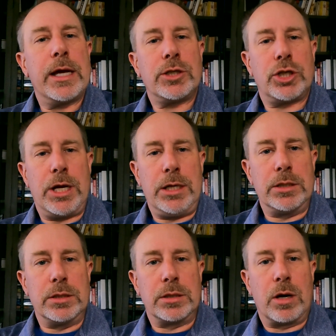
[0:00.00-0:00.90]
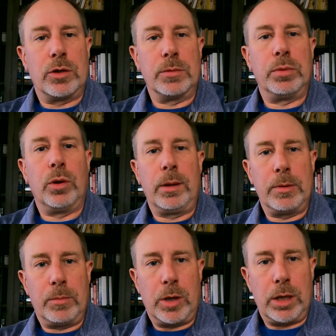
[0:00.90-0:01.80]
that changes our
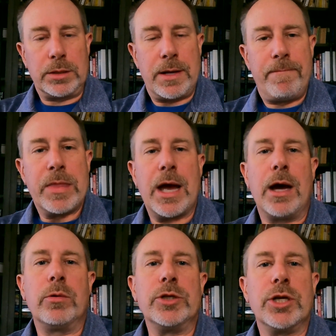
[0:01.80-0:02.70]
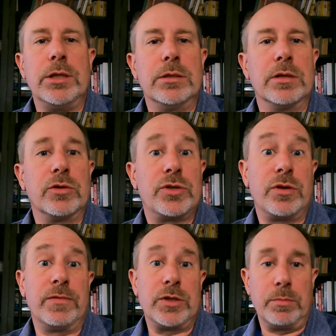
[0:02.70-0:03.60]
deployment models, how it changes our
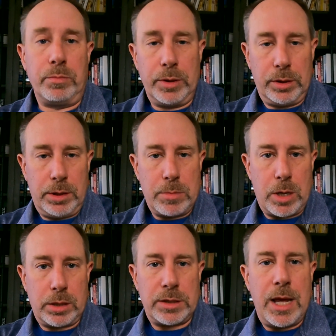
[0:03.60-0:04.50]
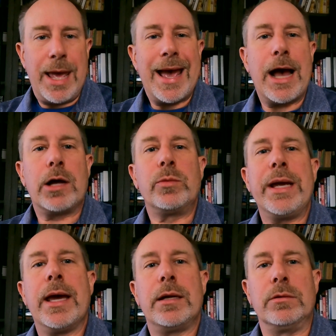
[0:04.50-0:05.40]
serviceability models, how do
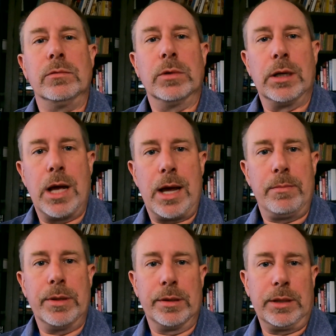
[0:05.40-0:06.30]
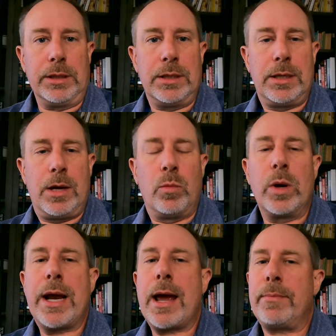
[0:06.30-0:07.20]
we handle reliability?
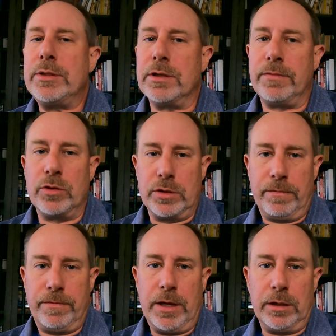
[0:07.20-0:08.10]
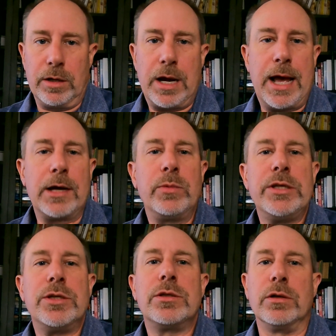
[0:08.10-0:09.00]
What happens if there's a failure? How do
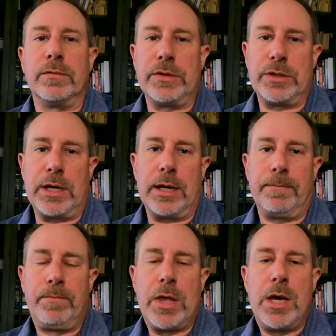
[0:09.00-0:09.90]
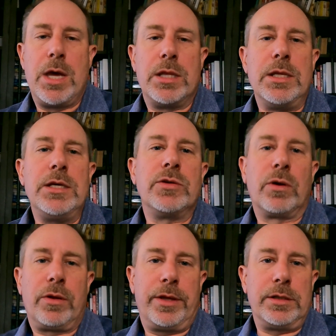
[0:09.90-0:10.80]
we service that? These
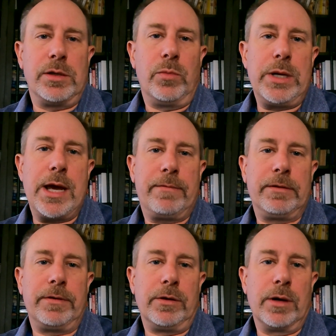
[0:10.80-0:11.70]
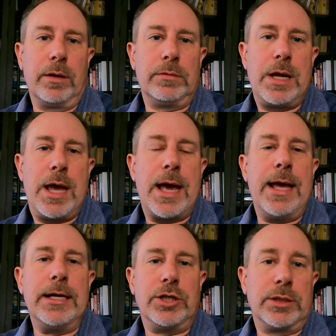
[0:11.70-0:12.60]
are all things that we have to figure out,
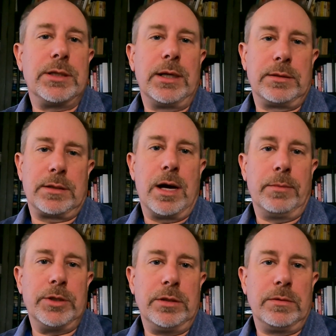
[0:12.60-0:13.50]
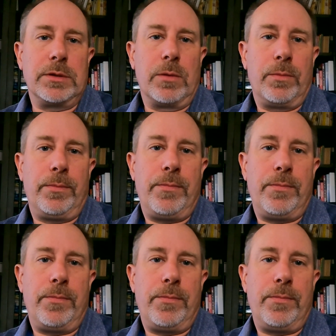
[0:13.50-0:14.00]
and it just takes time to do so.